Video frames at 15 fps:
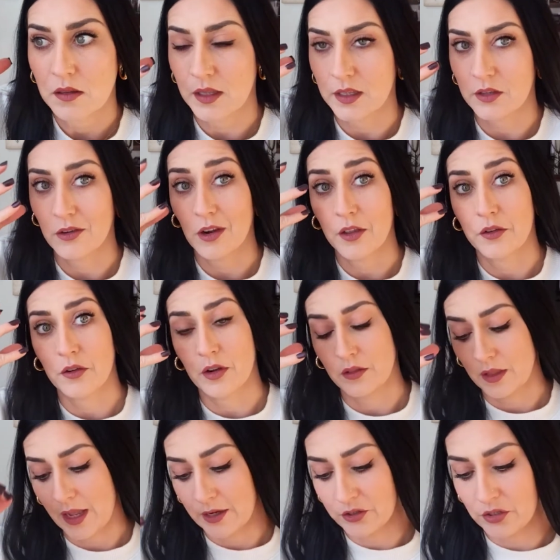like your other
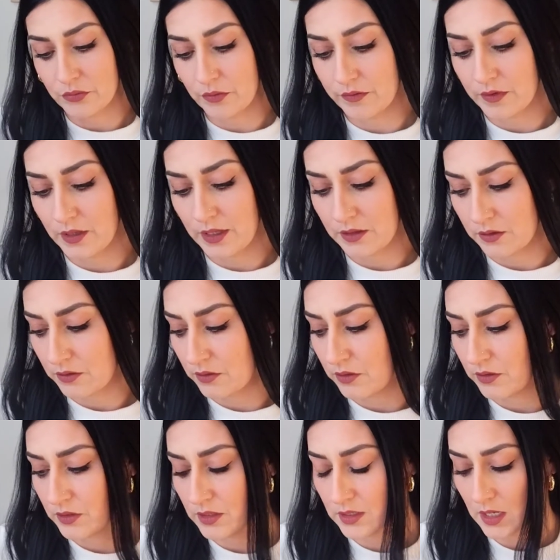lashes will feel like they're
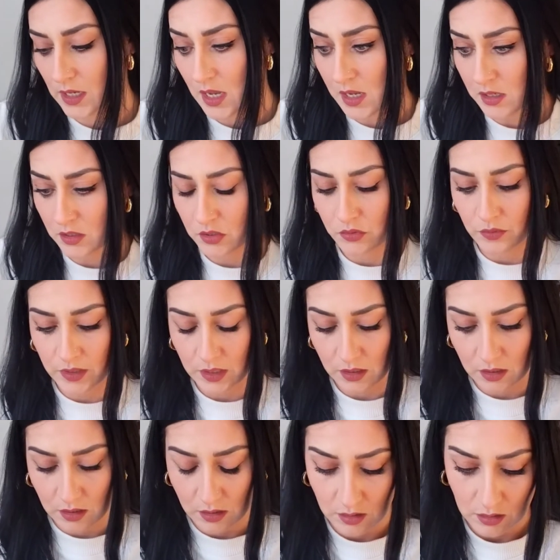sticking to
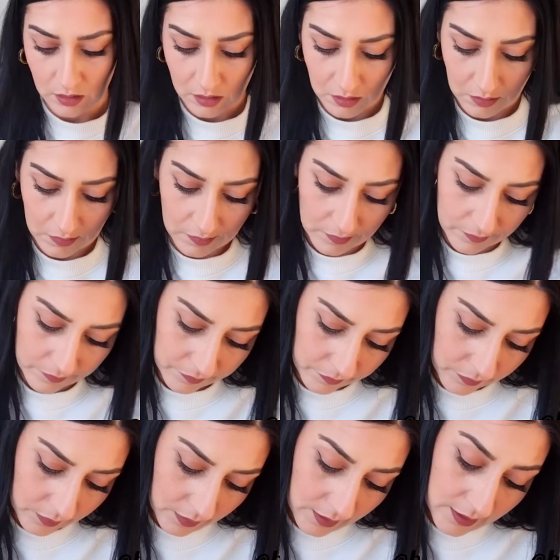it.
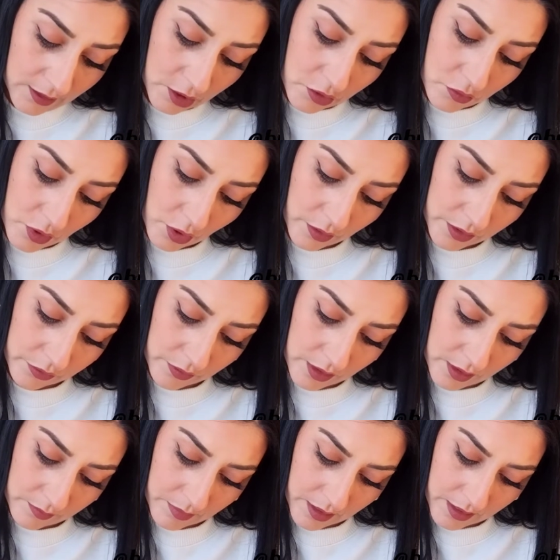You know it's
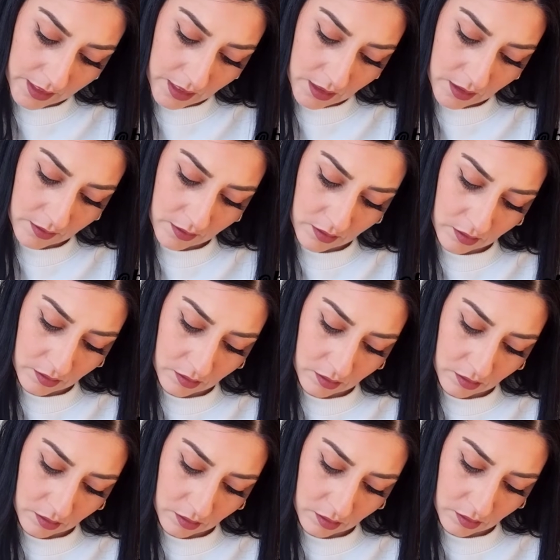ready by then,
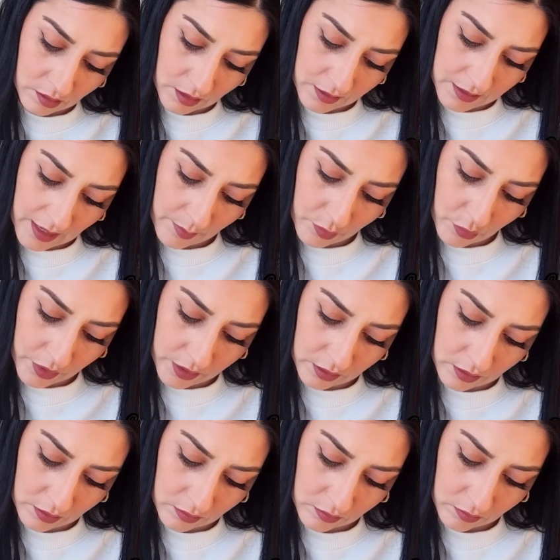at that point.
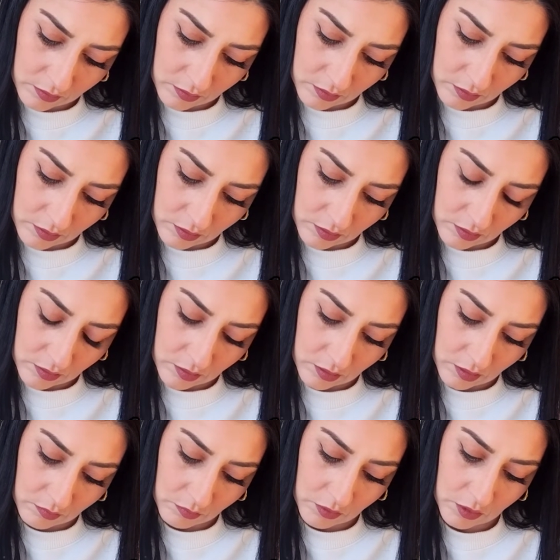
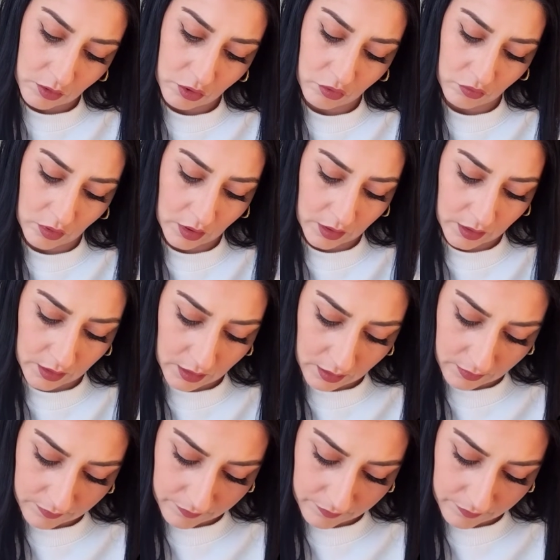I'm gonna try.